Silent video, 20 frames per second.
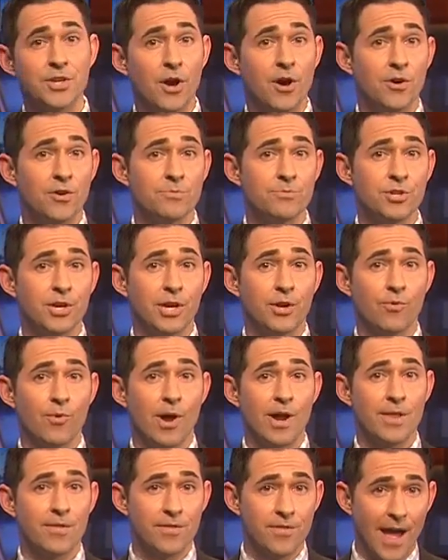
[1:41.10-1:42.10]
homes can
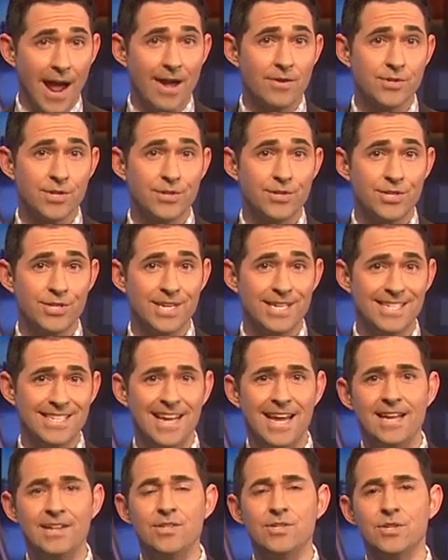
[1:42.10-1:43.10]
run thousands to
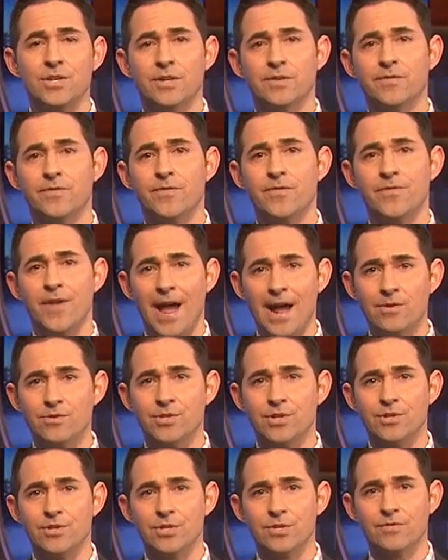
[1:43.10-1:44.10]
tens of
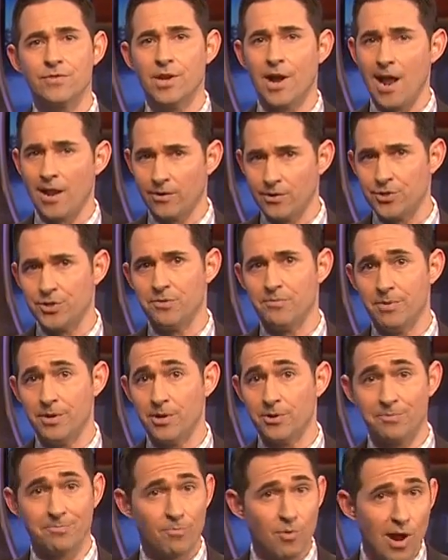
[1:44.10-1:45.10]
thousands of dollars to
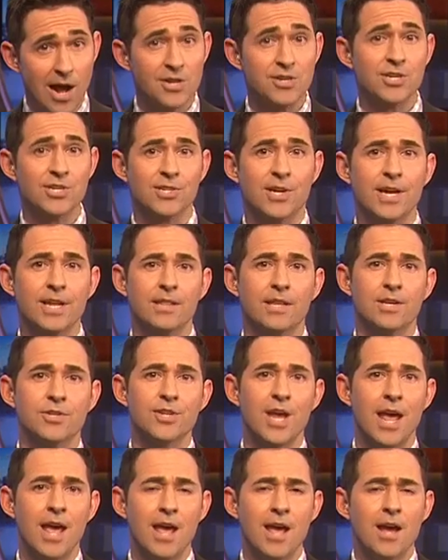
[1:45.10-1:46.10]
build, and projects like
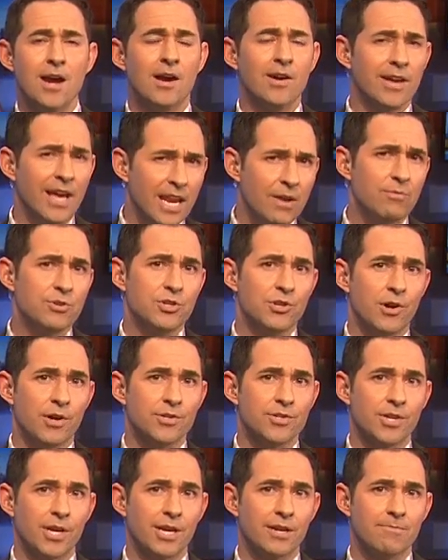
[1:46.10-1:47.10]
this are getting
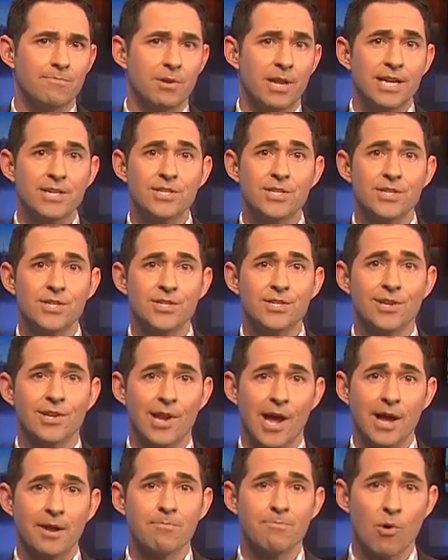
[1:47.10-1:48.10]
results in places
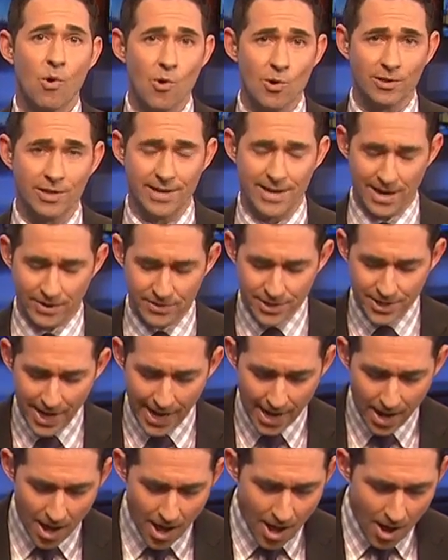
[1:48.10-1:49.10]
like Portland. Now,
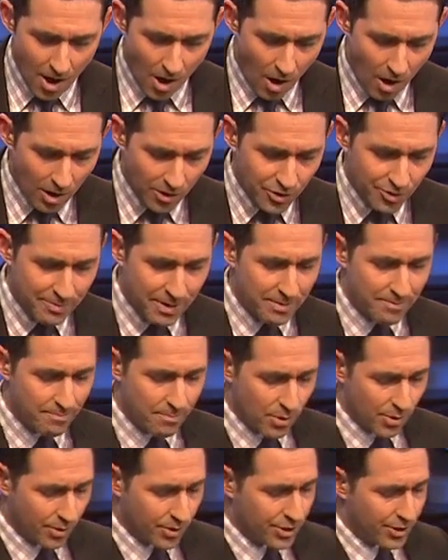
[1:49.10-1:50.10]
today, Alderman
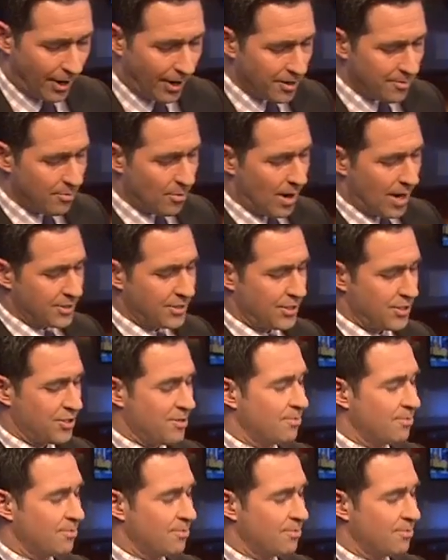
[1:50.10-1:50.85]
Burke started the process